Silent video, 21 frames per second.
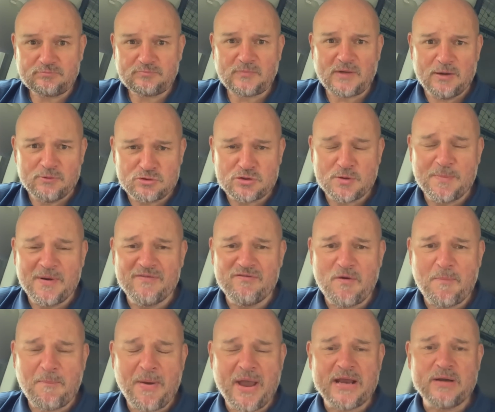It was a bit of
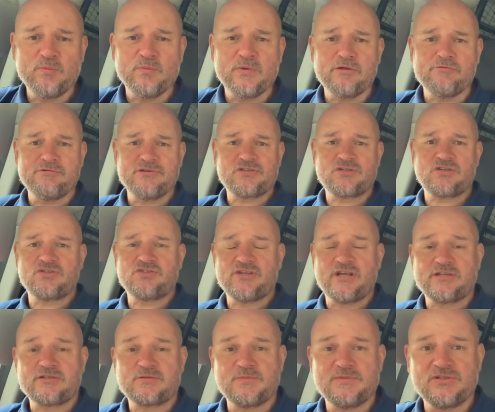a pain with the risk
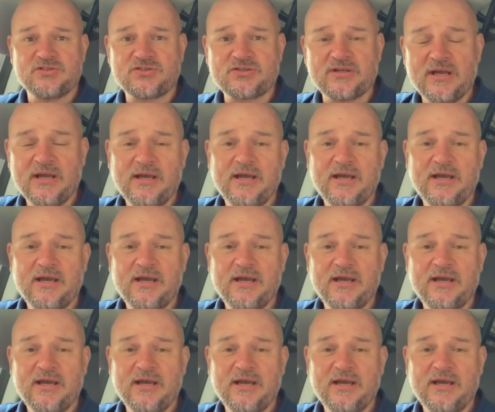assessments.